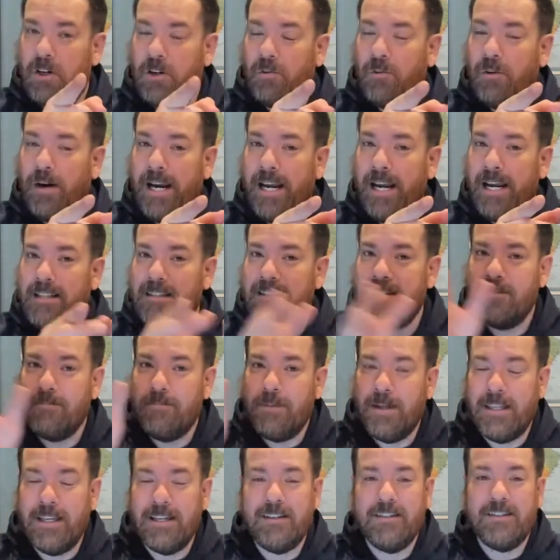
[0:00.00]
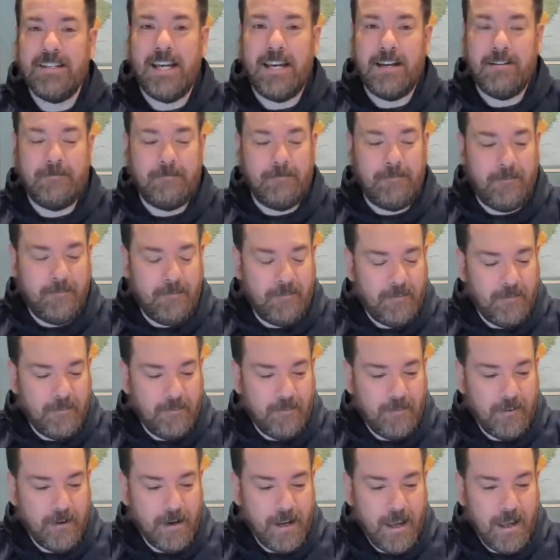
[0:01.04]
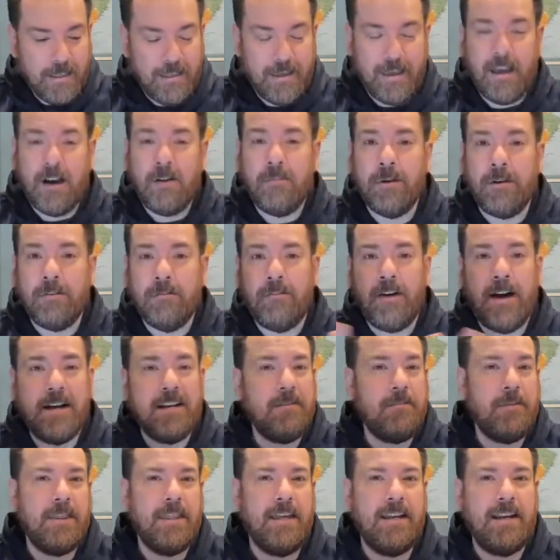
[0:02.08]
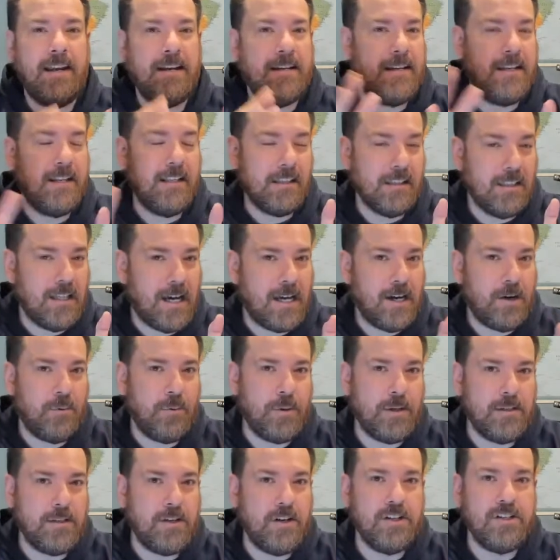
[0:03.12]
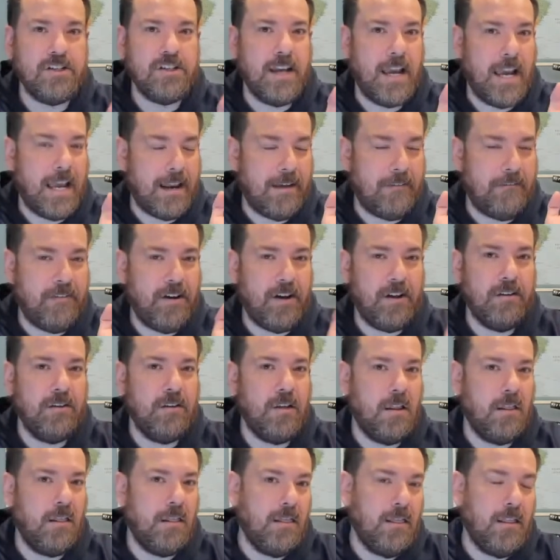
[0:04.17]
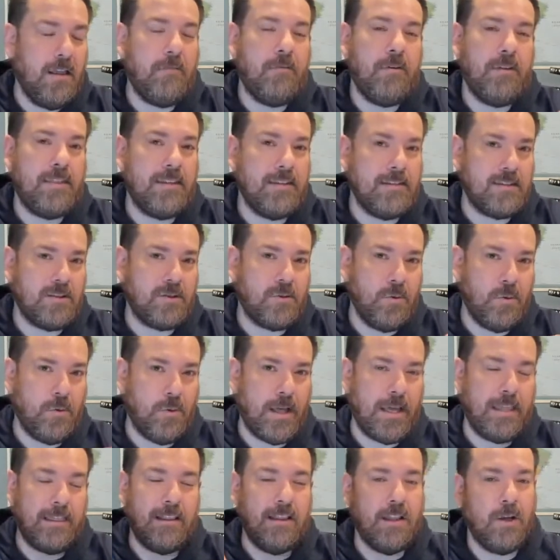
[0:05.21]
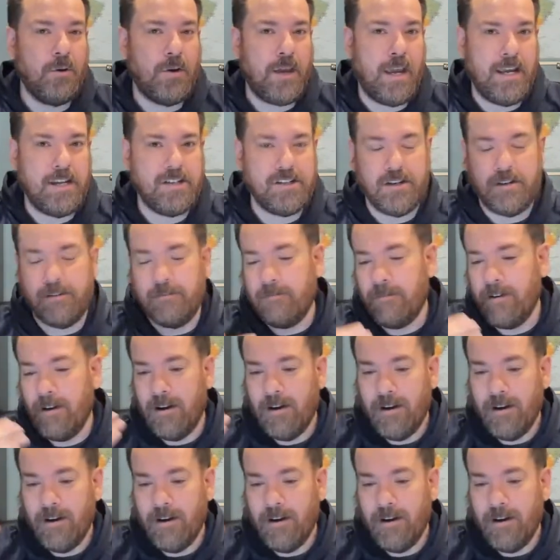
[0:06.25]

Great. But then you say, they helped me find it, but then I did a lot of research and I fell in love with the school and the location.